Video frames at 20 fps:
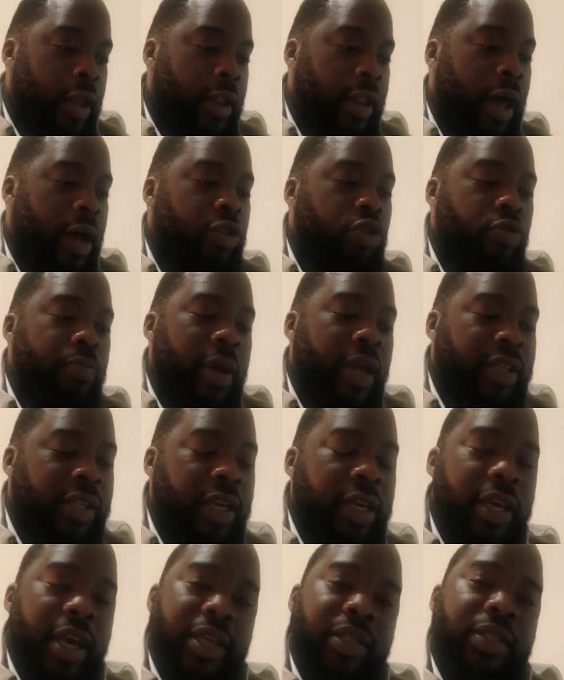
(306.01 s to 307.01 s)
Now, you may
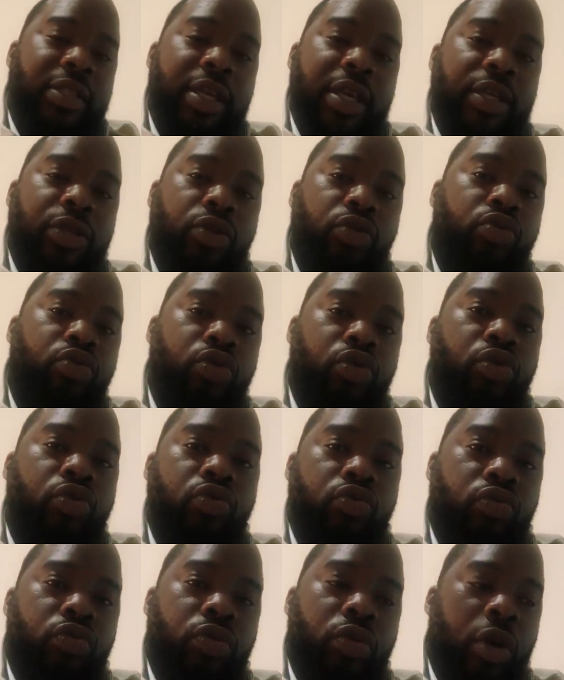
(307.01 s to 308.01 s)
think yesterday is too
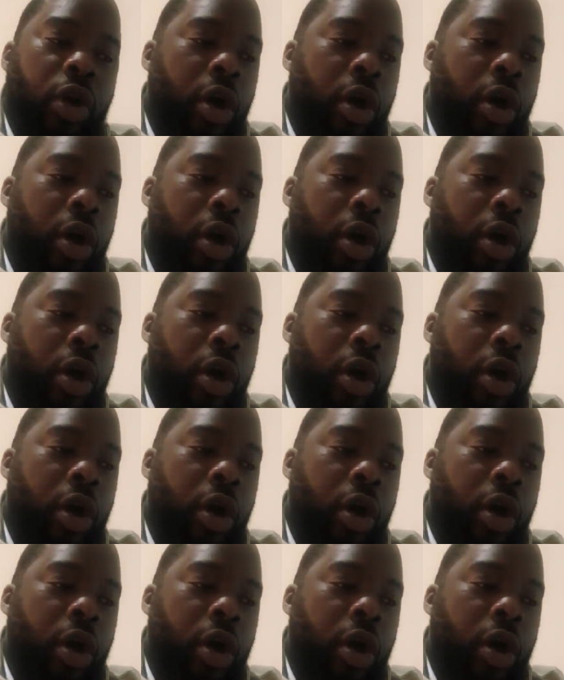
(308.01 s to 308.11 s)
soon,